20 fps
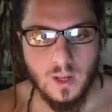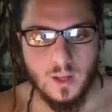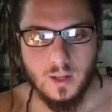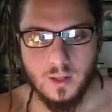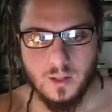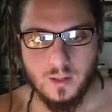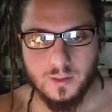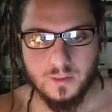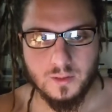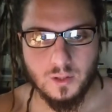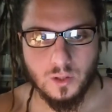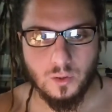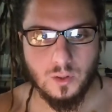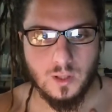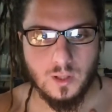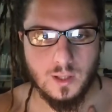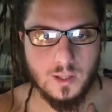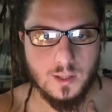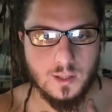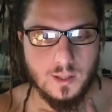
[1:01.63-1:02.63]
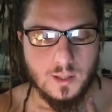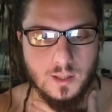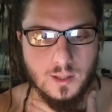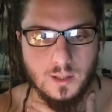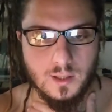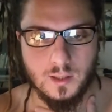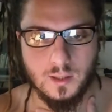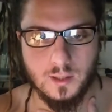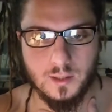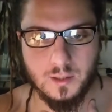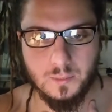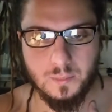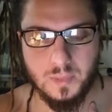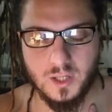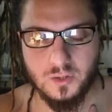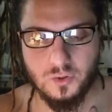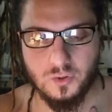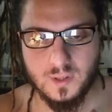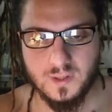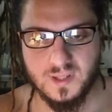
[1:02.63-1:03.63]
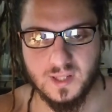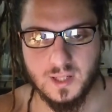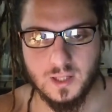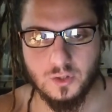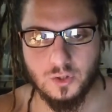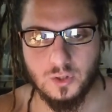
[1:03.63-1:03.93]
So the Picatrix actually